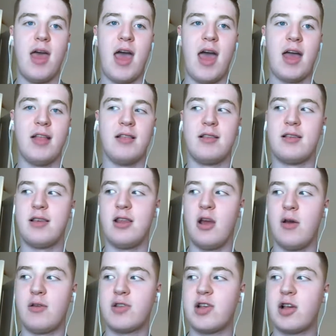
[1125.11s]
And,
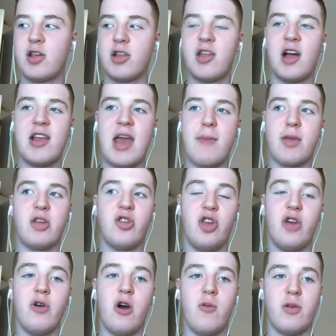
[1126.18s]
it's such a dynamic
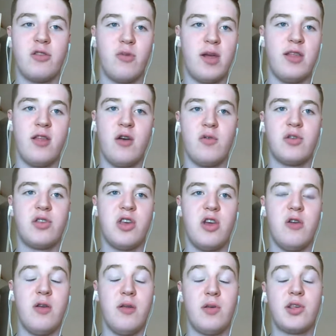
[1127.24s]
duo between those
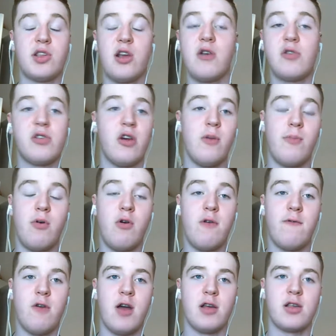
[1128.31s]
two. It is so
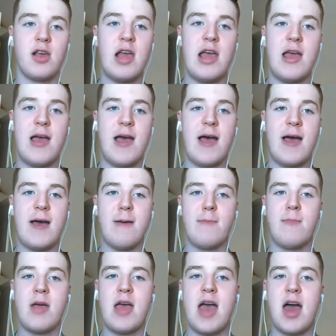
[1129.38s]
important for us.
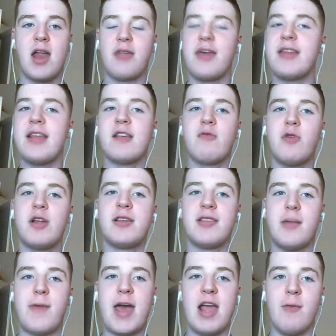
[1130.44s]
And I think this one is
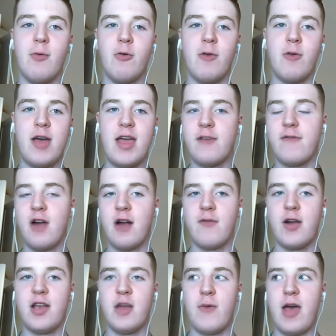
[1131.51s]
debatable. It is very,
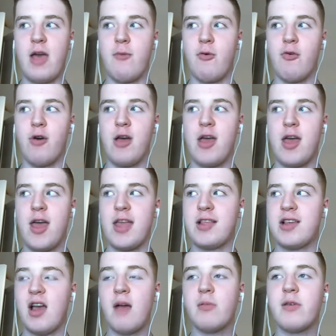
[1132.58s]
very debatable. In
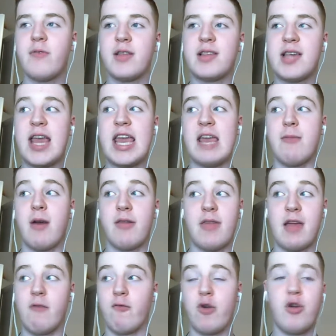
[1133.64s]
terms of a team, I
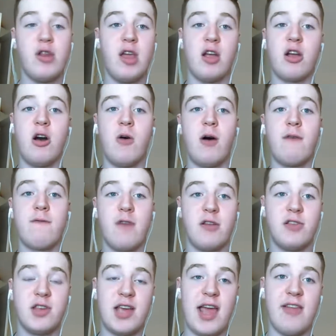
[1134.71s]
think Rooney and Cole up
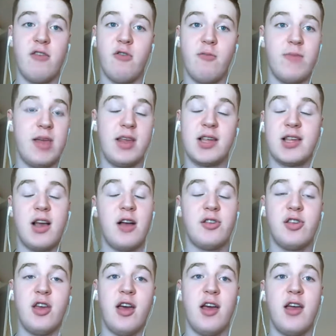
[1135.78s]
front together would be
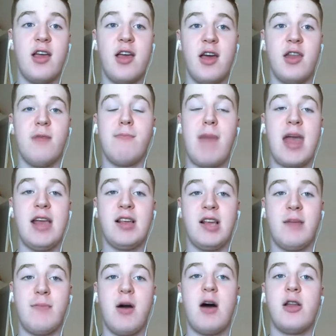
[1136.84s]
such an
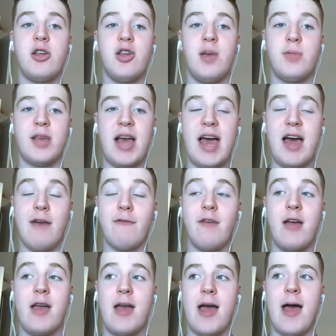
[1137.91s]
amazing partnership to have.
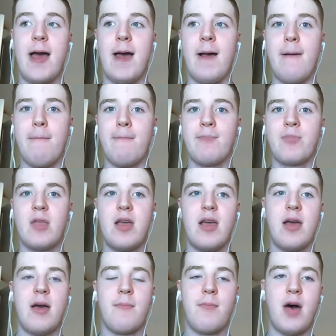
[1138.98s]

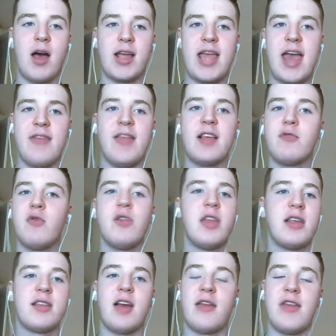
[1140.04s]
But again, this one
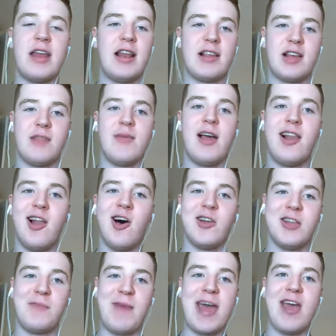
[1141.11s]
is, I think there's going to be a lot
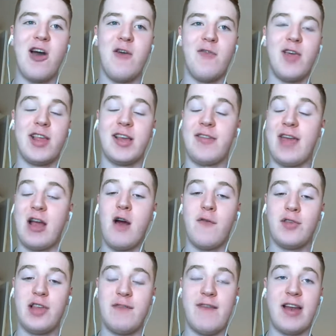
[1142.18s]
of debate over I think
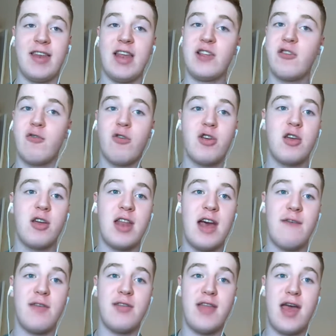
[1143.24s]
obviously Van Nistelrooy you could
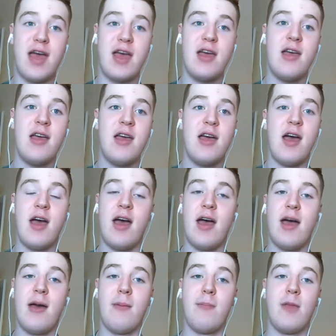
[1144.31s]
have in there
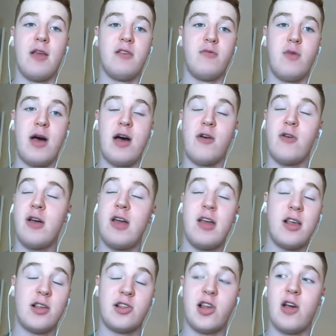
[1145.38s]
as well.
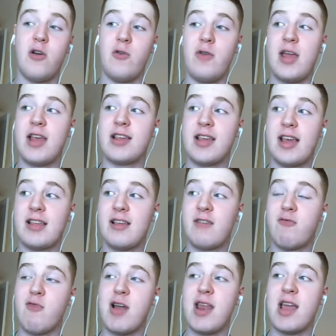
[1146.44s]
So
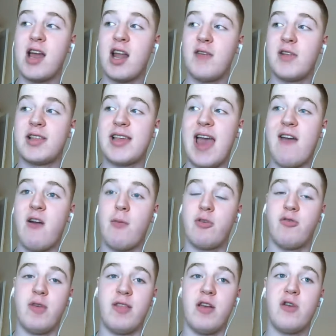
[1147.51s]
it's really kind of a tear-up
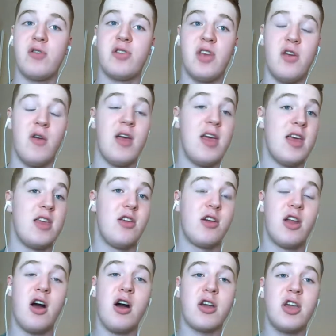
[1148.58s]
between those two.
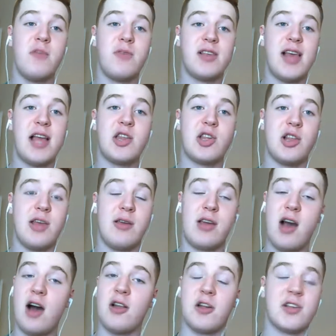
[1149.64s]
You can argue potentially
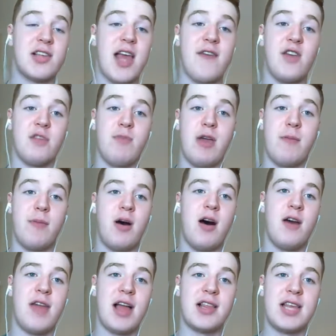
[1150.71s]
Carlos Tevez being
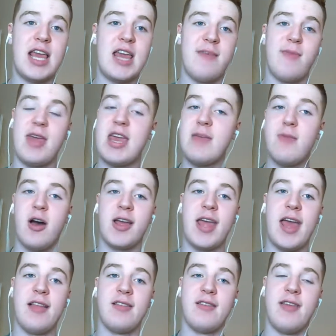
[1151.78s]
part of that team. He might
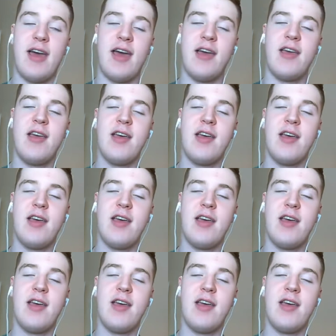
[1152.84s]
get into there.